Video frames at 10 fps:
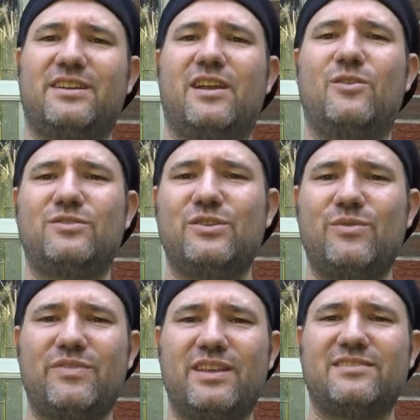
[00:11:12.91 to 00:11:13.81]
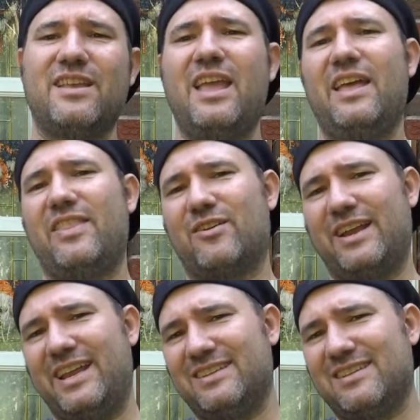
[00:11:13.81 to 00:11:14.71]
to go to with this. There
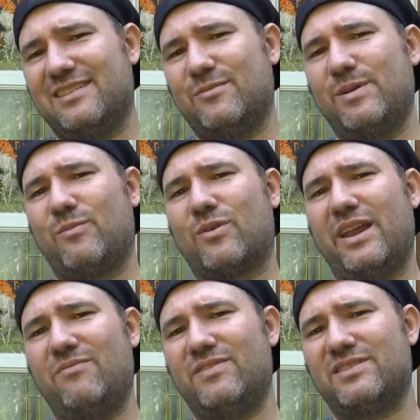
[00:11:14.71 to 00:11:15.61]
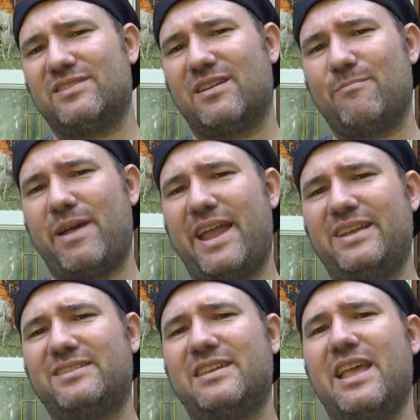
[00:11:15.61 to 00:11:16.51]
is a little bit more emphasis on
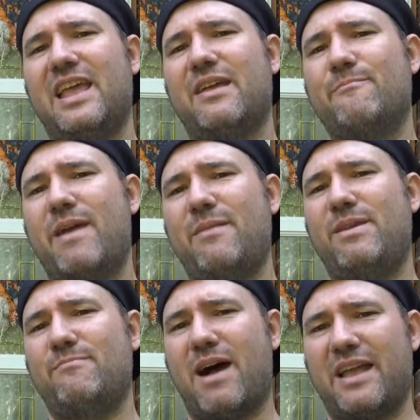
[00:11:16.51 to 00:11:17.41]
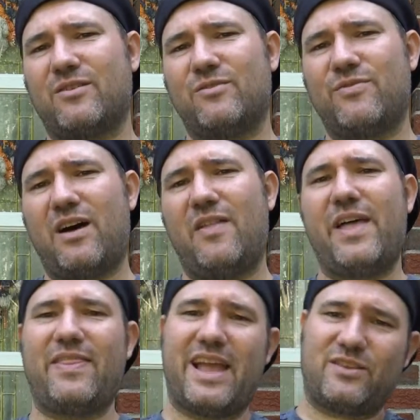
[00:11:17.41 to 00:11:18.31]
bass. Maybe Michael thought
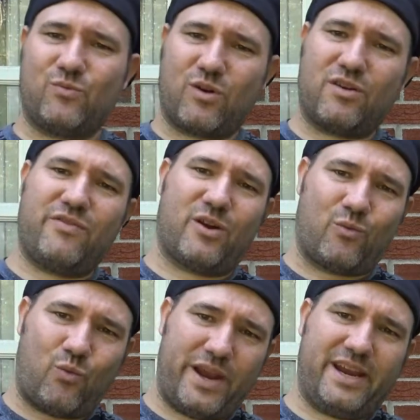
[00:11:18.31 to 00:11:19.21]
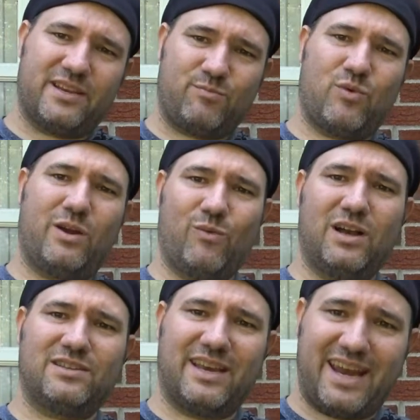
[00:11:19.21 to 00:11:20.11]
that that's where their weakest point
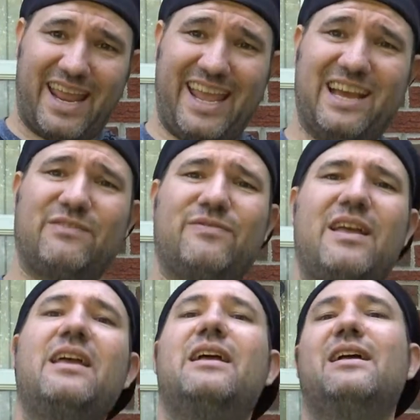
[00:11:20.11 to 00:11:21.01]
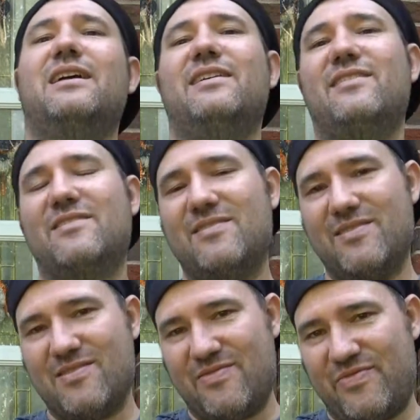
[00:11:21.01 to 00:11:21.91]
was, and if
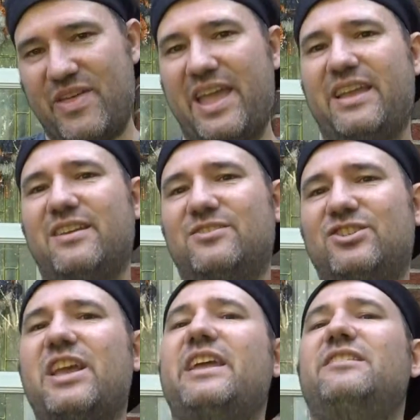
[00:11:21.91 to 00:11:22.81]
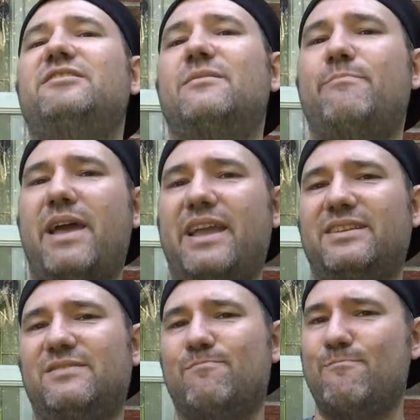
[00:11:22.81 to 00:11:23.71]
they could change the
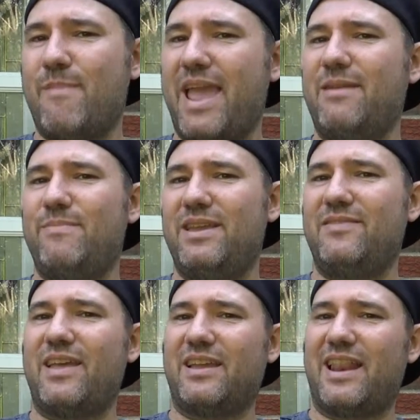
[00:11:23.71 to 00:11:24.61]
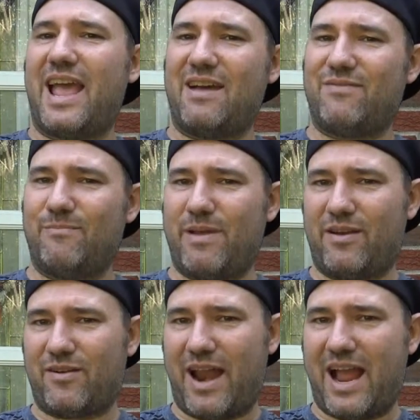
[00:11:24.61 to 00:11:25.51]
bass, maybe they could have a
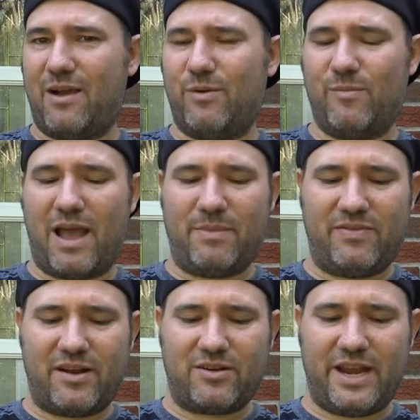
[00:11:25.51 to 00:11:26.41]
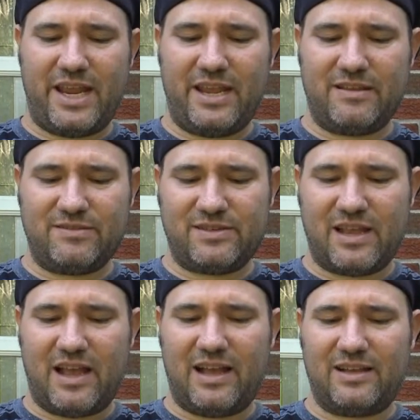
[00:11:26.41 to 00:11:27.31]
better album. I mean, there is
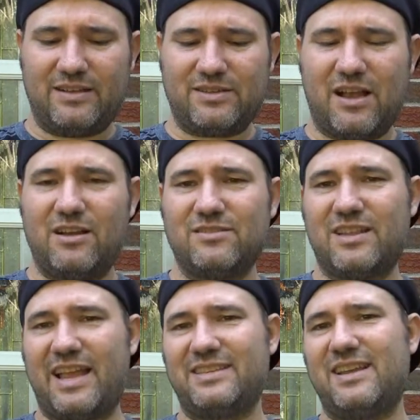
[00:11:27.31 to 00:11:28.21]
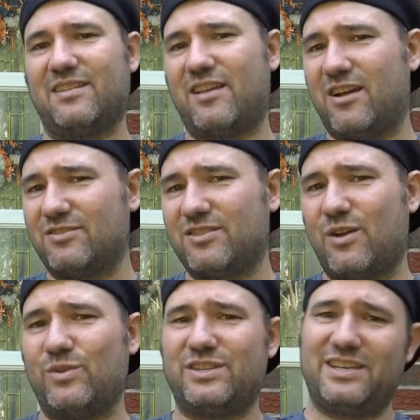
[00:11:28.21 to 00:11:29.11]
songs like Sing Along
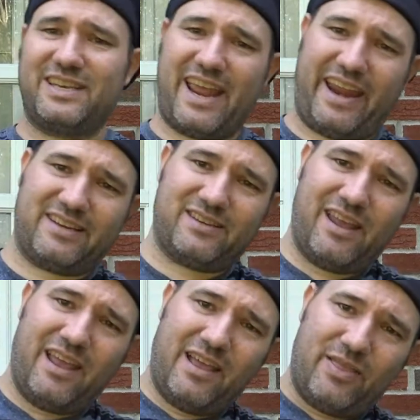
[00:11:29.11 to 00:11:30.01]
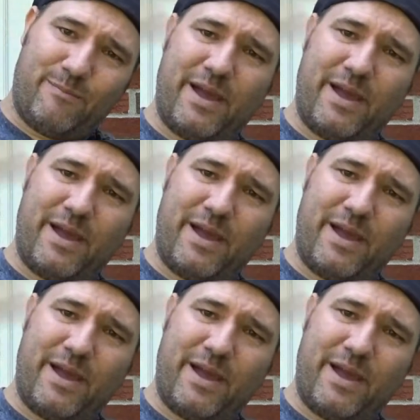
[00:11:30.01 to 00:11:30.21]
Song, which it takes the